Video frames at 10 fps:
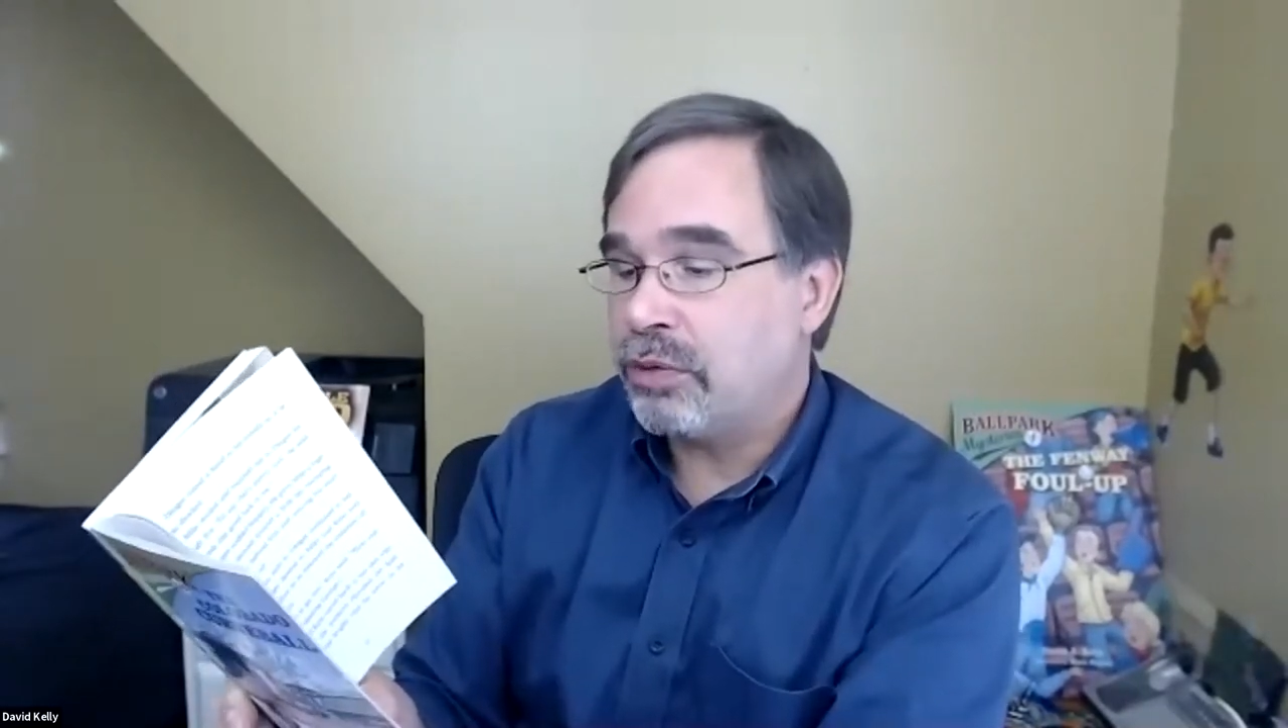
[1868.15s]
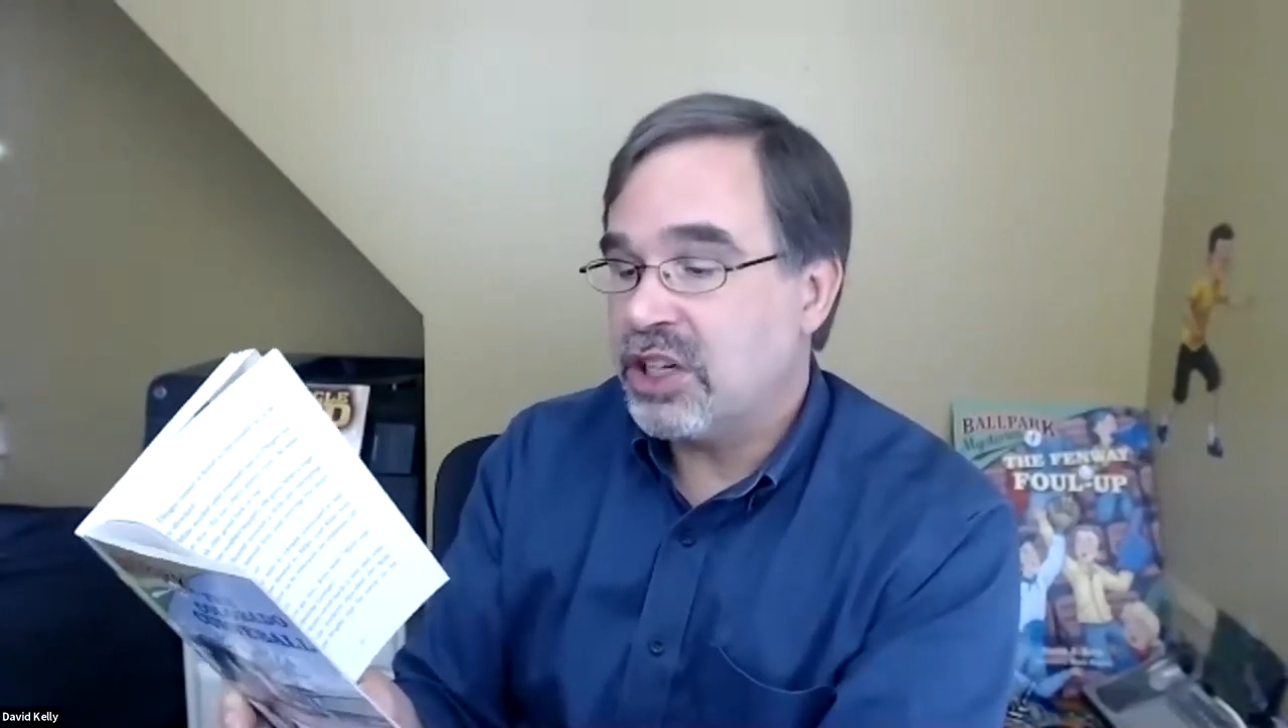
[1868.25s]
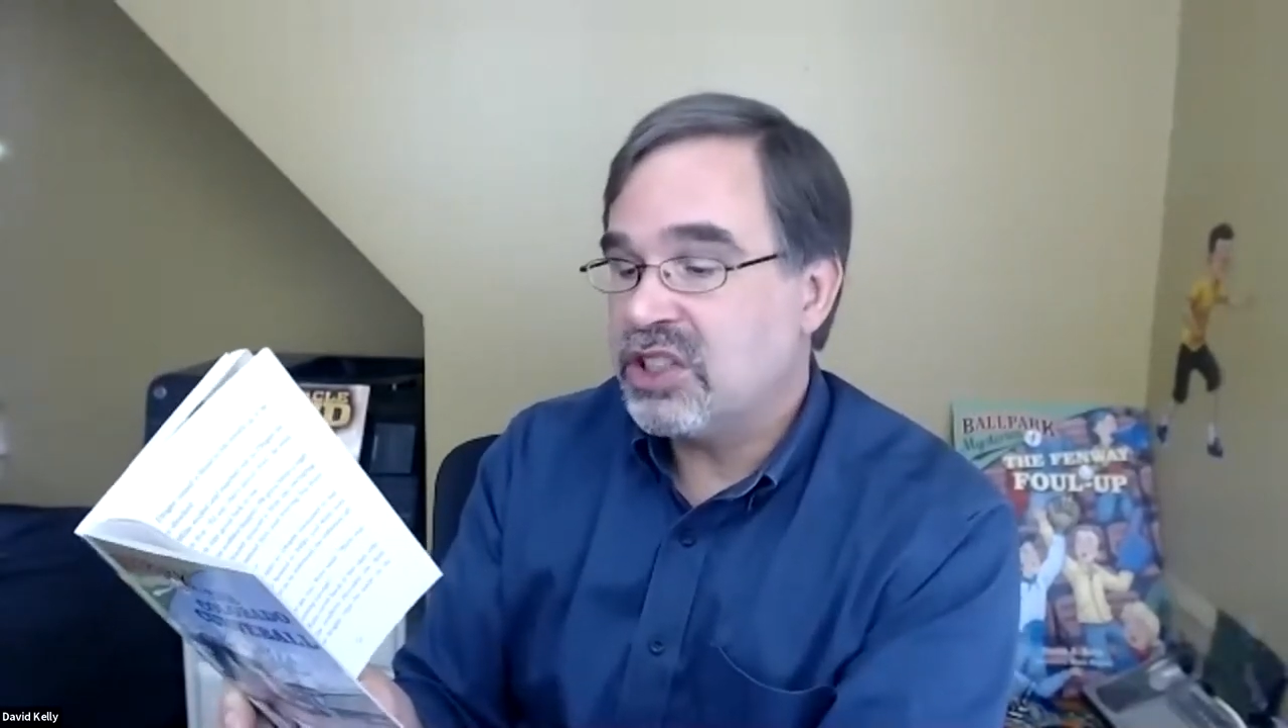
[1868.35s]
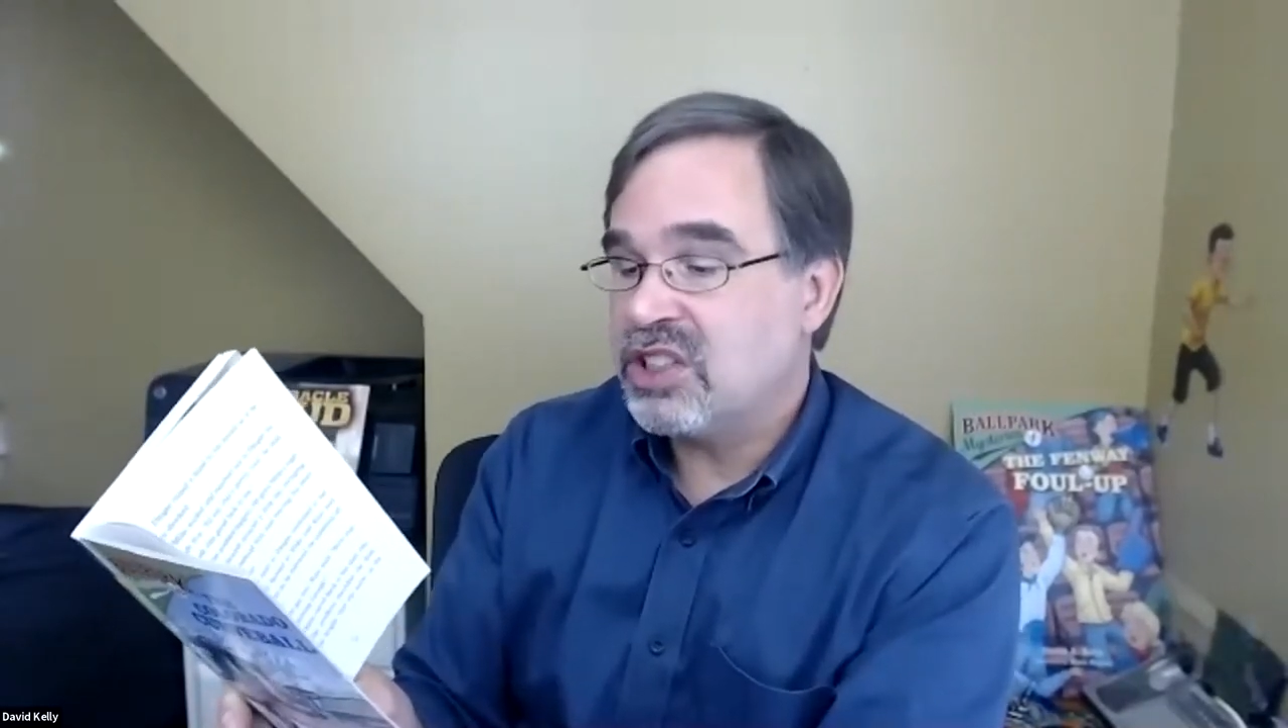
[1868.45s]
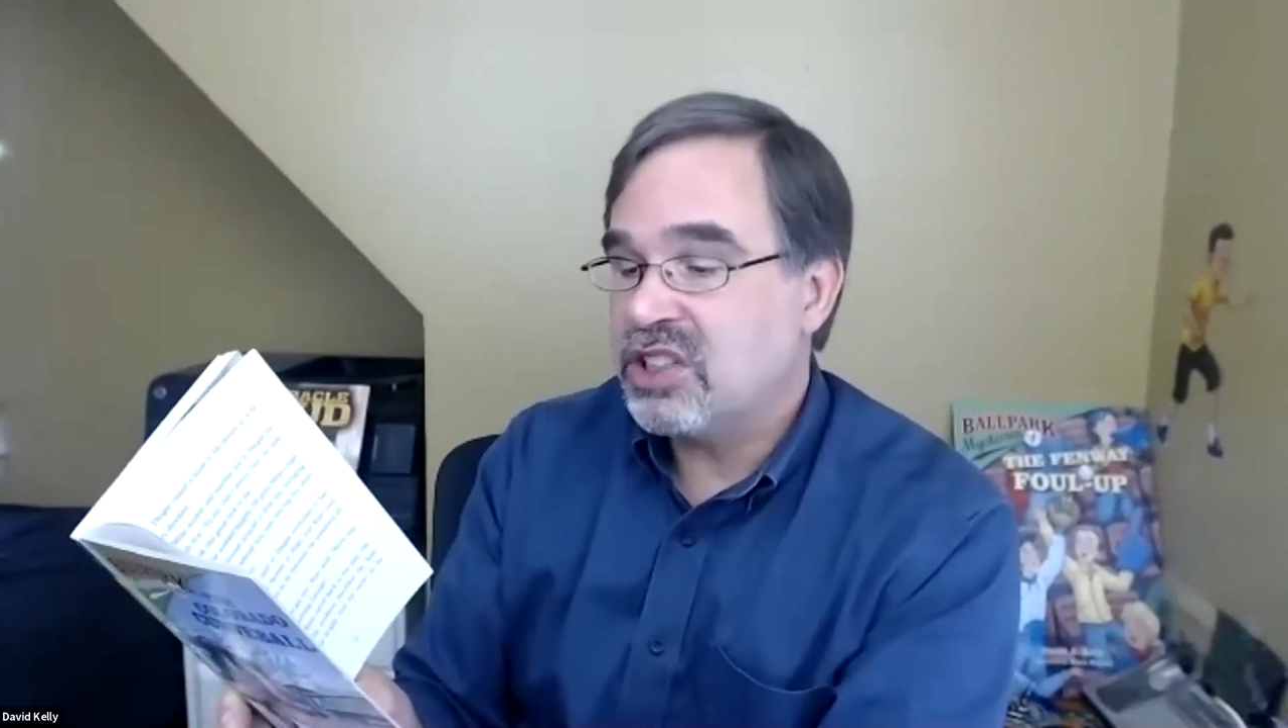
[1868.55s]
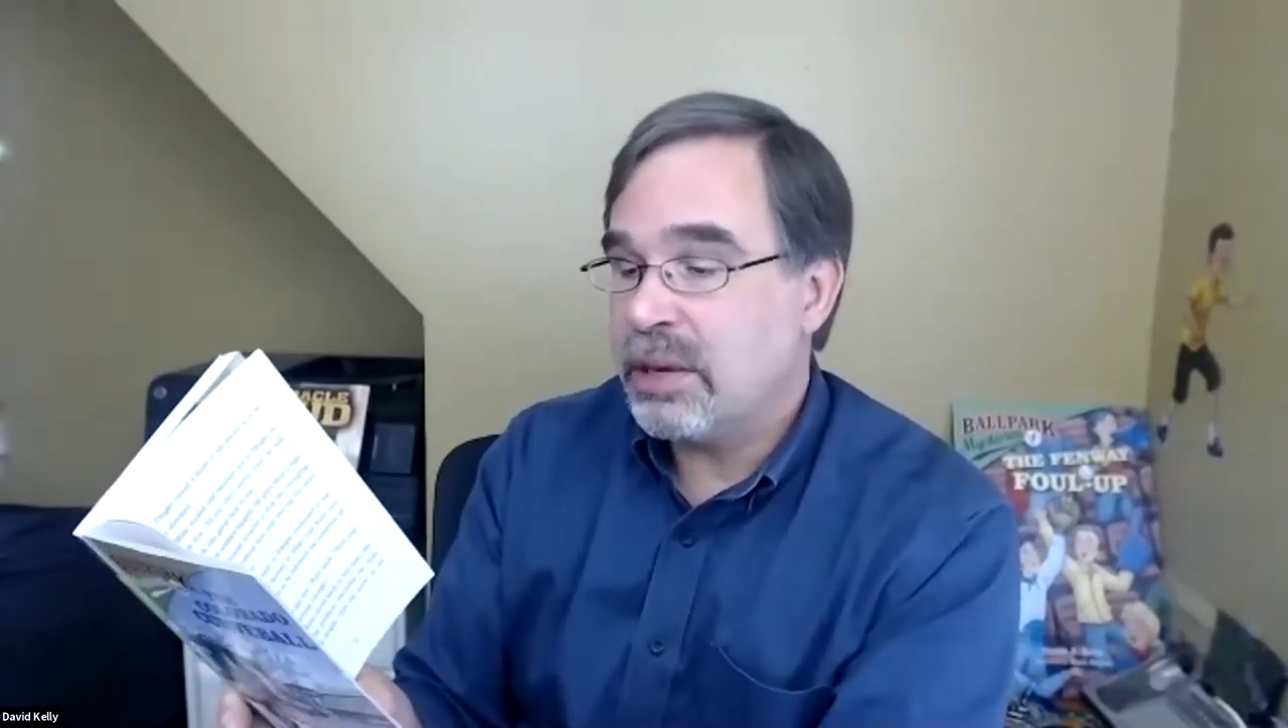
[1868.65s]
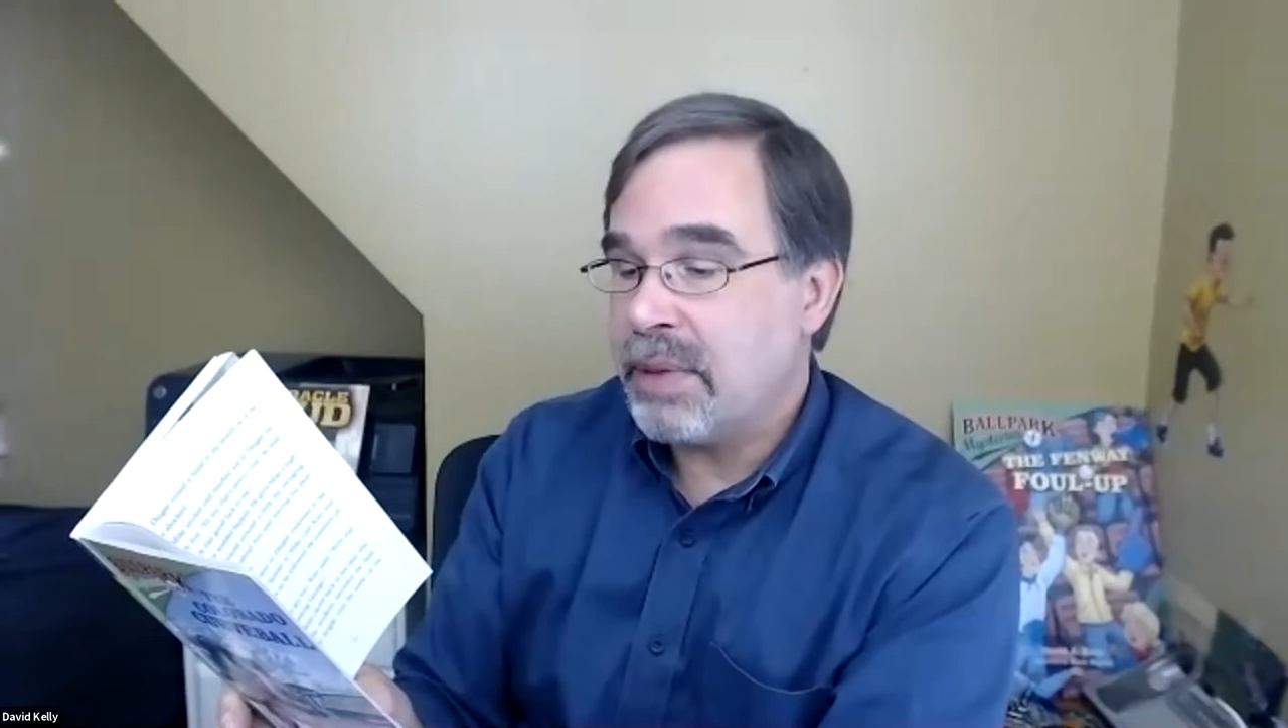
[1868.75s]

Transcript: reasons they